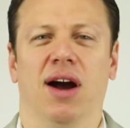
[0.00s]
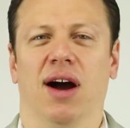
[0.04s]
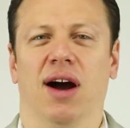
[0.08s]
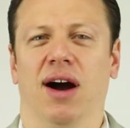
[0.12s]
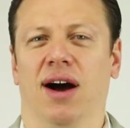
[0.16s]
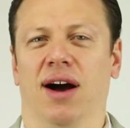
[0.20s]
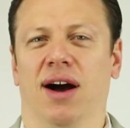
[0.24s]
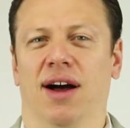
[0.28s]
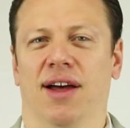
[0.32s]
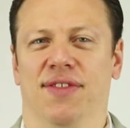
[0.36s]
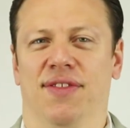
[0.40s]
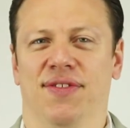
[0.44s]

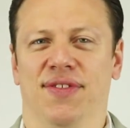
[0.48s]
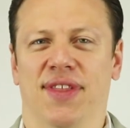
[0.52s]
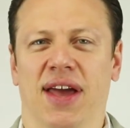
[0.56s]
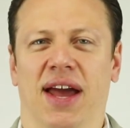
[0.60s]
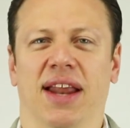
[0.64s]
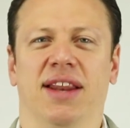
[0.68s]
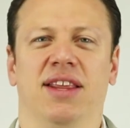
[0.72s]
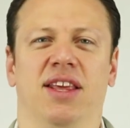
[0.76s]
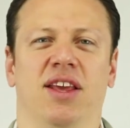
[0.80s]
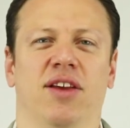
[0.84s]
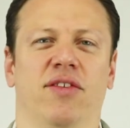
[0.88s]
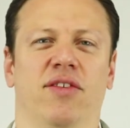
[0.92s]

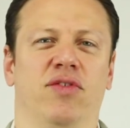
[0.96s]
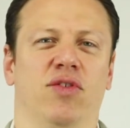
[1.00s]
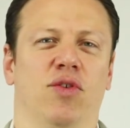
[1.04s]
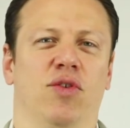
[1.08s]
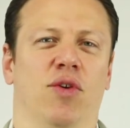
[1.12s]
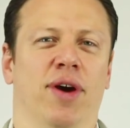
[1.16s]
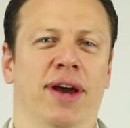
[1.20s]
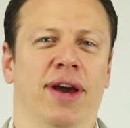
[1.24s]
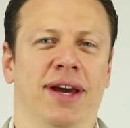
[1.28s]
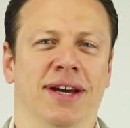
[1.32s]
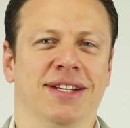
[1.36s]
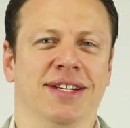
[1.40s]
That gives
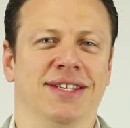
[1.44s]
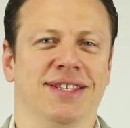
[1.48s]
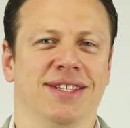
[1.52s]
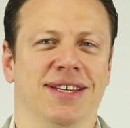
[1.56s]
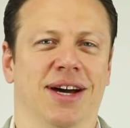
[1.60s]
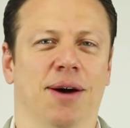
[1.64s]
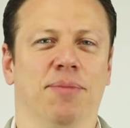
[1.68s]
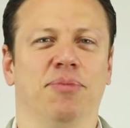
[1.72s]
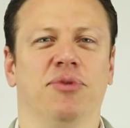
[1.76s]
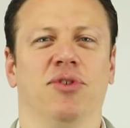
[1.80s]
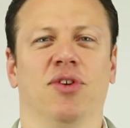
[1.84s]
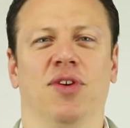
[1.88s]
you a heads
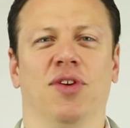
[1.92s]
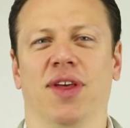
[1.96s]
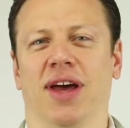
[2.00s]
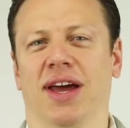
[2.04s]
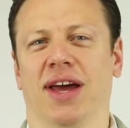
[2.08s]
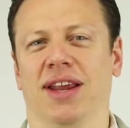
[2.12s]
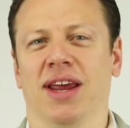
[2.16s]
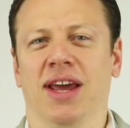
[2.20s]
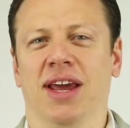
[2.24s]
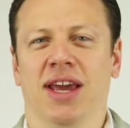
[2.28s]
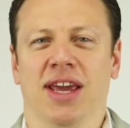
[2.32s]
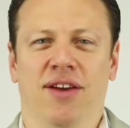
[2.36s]
up so
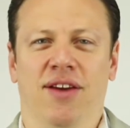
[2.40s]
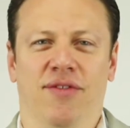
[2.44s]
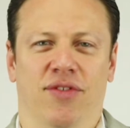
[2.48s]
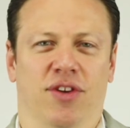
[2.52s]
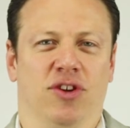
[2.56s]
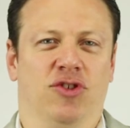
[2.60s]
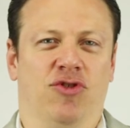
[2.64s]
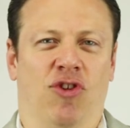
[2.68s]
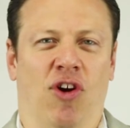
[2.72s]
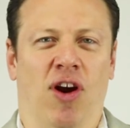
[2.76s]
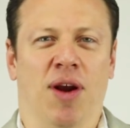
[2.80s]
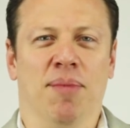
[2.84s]
that if
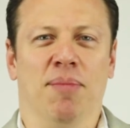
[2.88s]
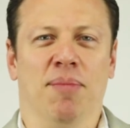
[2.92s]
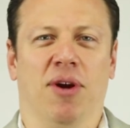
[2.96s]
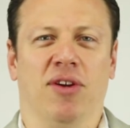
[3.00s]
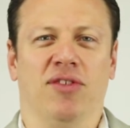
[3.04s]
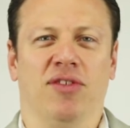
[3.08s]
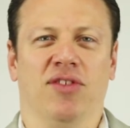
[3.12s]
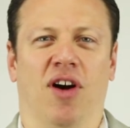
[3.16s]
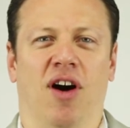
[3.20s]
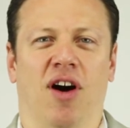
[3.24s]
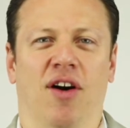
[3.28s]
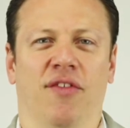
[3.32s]
the
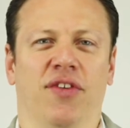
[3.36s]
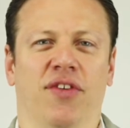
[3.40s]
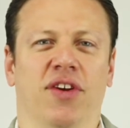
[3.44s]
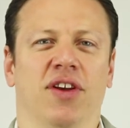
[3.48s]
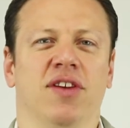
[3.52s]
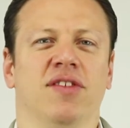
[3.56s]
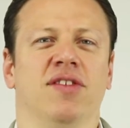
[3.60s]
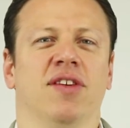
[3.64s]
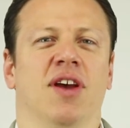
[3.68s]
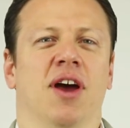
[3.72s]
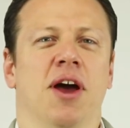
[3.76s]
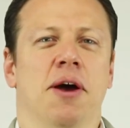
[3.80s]
trademarks
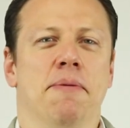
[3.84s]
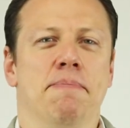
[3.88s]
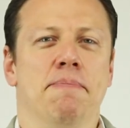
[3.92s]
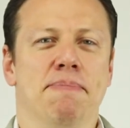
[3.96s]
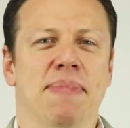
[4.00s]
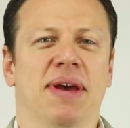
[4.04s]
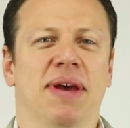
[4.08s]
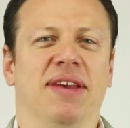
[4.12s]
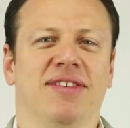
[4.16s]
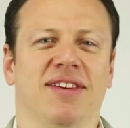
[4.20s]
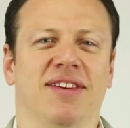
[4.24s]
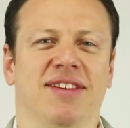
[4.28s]
office
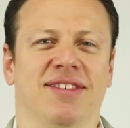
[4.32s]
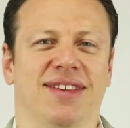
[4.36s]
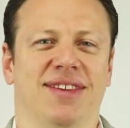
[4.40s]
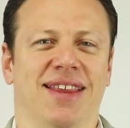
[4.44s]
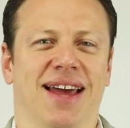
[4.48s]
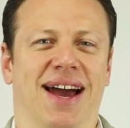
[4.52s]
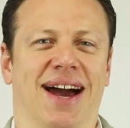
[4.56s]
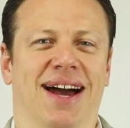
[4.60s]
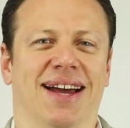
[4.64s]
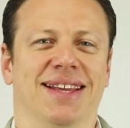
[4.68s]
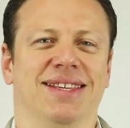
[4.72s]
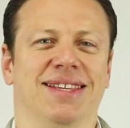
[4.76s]
misses
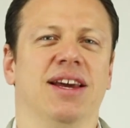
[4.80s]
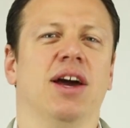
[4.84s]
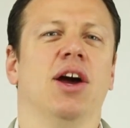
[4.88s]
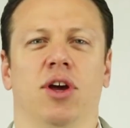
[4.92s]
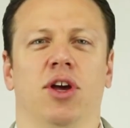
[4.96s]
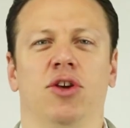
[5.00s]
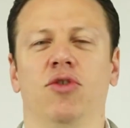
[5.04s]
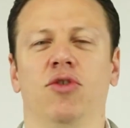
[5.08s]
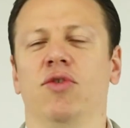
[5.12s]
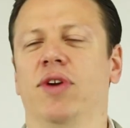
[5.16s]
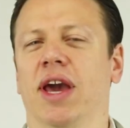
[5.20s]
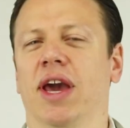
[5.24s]
that,
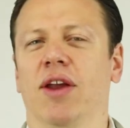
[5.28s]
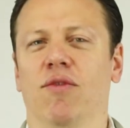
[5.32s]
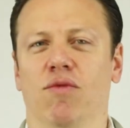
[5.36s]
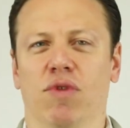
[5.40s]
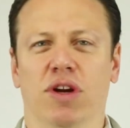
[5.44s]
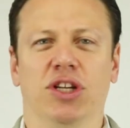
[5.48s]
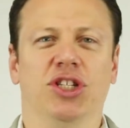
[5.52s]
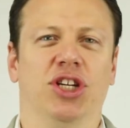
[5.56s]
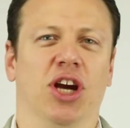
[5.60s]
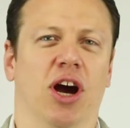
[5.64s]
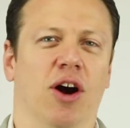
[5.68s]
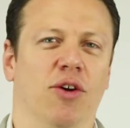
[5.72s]
you can
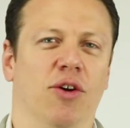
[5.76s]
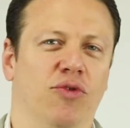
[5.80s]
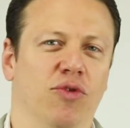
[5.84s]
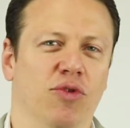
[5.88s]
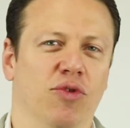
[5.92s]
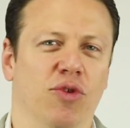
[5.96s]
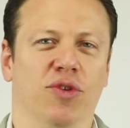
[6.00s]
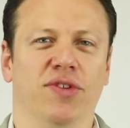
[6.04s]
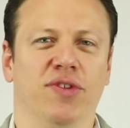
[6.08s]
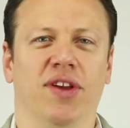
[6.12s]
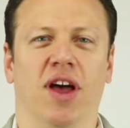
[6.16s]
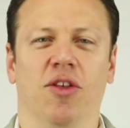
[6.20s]
reach out to
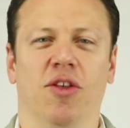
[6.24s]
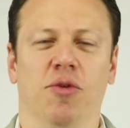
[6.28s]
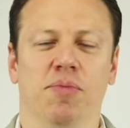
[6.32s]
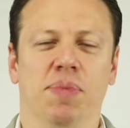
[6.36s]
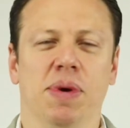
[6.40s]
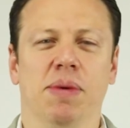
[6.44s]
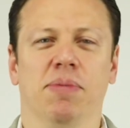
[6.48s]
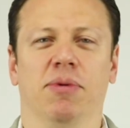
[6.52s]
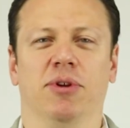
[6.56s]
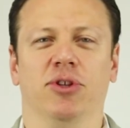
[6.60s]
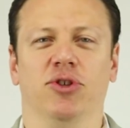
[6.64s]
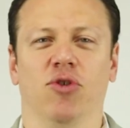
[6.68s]
those other
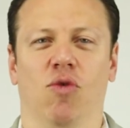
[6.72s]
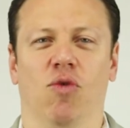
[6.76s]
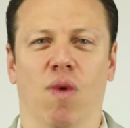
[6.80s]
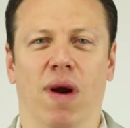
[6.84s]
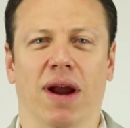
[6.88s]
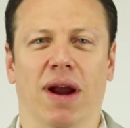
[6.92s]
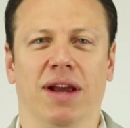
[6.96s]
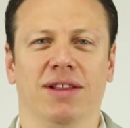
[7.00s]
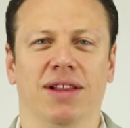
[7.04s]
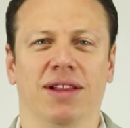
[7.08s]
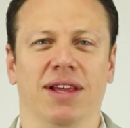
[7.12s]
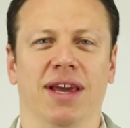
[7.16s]
people
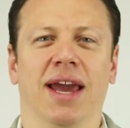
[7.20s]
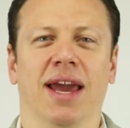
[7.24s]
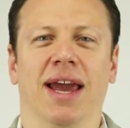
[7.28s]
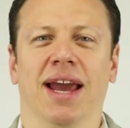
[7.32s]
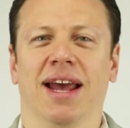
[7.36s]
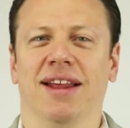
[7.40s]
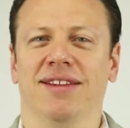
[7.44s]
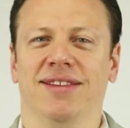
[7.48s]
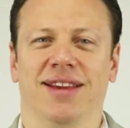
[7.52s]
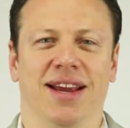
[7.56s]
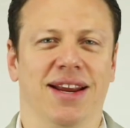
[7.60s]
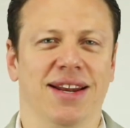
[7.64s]
directly
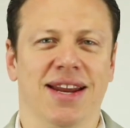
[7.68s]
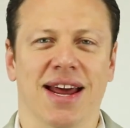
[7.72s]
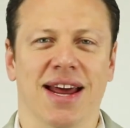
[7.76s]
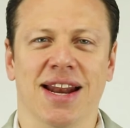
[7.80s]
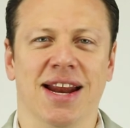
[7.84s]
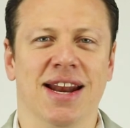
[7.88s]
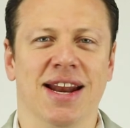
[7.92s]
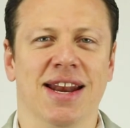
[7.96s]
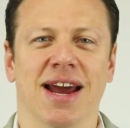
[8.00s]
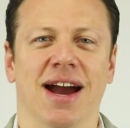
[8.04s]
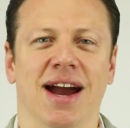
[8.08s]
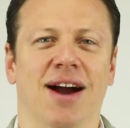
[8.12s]
and say,
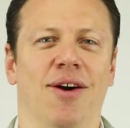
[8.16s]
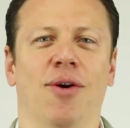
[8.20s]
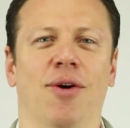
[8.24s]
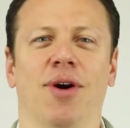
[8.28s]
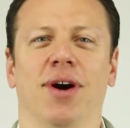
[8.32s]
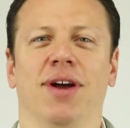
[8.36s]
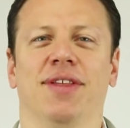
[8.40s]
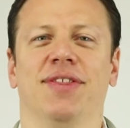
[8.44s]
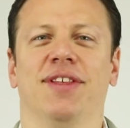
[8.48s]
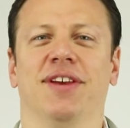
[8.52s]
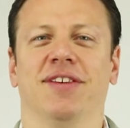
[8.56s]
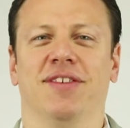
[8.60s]
no,
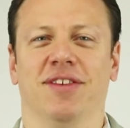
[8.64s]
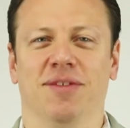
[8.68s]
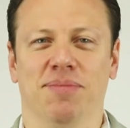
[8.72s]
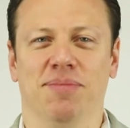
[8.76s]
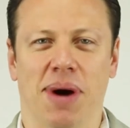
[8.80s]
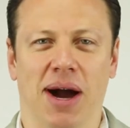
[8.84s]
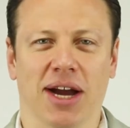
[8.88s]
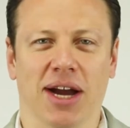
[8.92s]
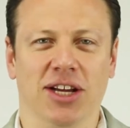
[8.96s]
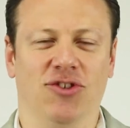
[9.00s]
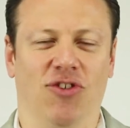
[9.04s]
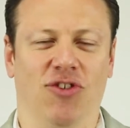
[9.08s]
this is
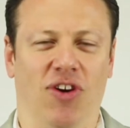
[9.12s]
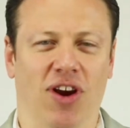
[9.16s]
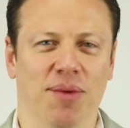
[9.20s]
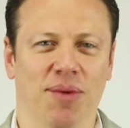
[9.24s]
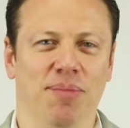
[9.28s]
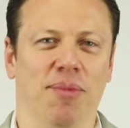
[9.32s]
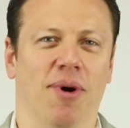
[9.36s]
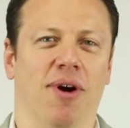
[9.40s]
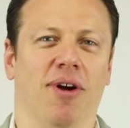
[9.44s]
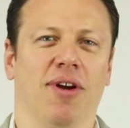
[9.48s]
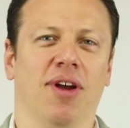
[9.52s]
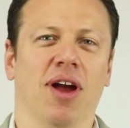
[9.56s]
my
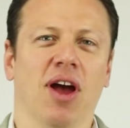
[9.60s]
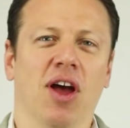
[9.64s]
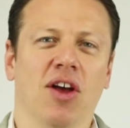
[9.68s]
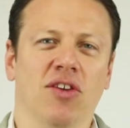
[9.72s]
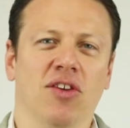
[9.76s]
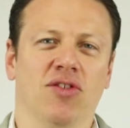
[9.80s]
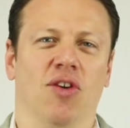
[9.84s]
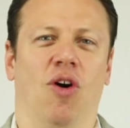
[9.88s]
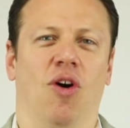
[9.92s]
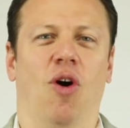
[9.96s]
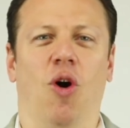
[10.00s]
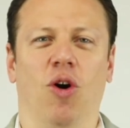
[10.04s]
trademark.
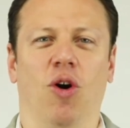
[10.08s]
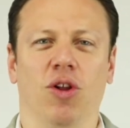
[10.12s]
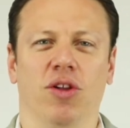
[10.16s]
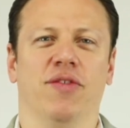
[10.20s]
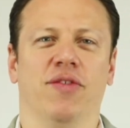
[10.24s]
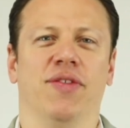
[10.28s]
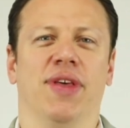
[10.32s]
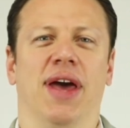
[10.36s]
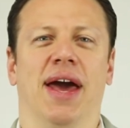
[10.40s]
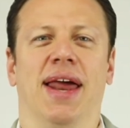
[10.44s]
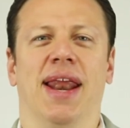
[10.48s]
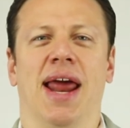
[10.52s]
So all
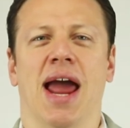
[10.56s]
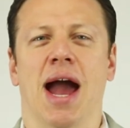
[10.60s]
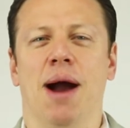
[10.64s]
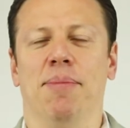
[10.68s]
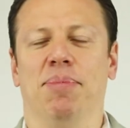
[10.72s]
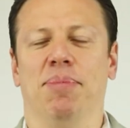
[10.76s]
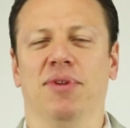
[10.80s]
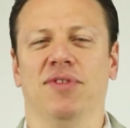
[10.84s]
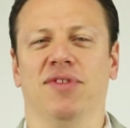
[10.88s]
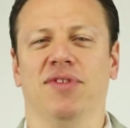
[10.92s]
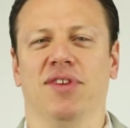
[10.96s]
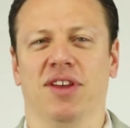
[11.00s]
of that
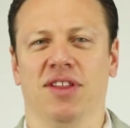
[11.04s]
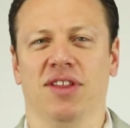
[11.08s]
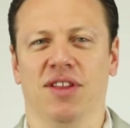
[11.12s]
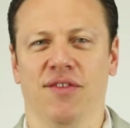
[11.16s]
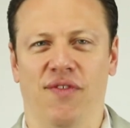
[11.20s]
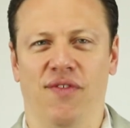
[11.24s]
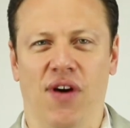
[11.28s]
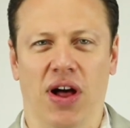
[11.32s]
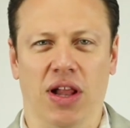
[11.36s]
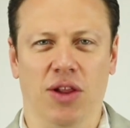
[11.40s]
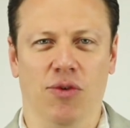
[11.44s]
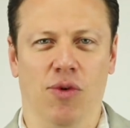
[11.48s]
happens in the
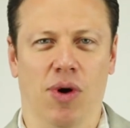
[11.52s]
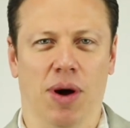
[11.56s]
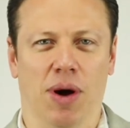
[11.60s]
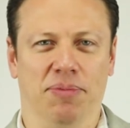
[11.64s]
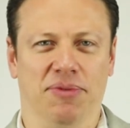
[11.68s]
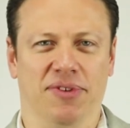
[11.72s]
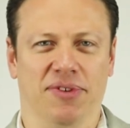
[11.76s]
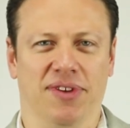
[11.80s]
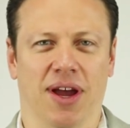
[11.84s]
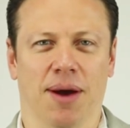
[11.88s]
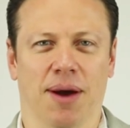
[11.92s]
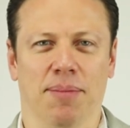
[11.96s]

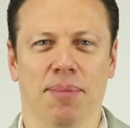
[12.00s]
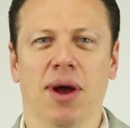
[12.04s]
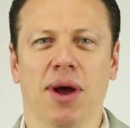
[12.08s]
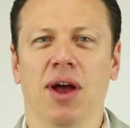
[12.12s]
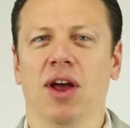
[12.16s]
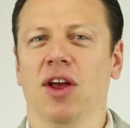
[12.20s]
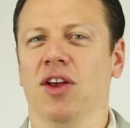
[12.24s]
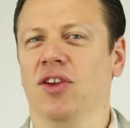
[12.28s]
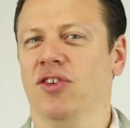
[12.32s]
follow-up step.